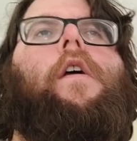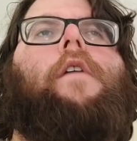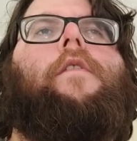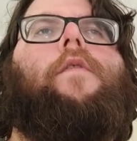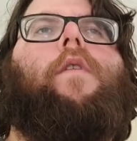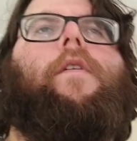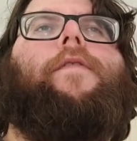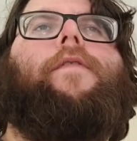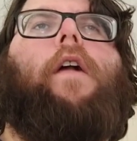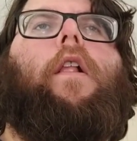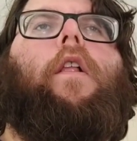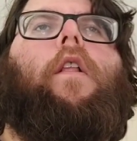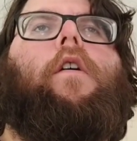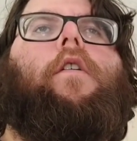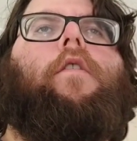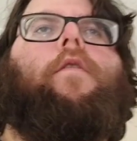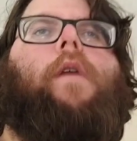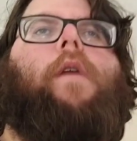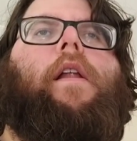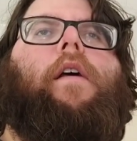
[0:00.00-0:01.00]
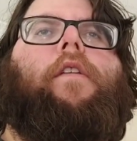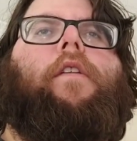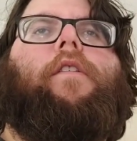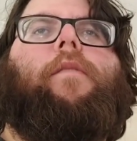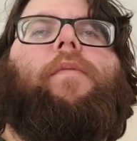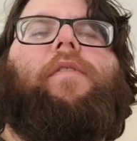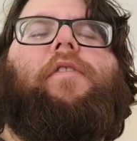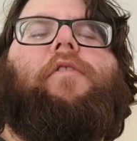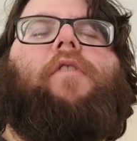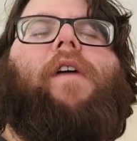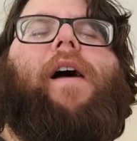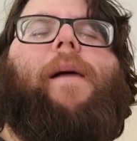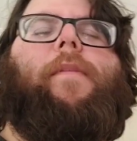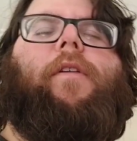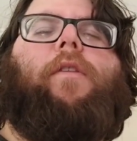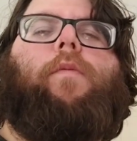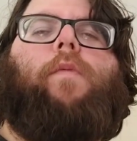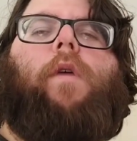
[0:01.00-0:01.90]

If you want to follow along, why not subscribe as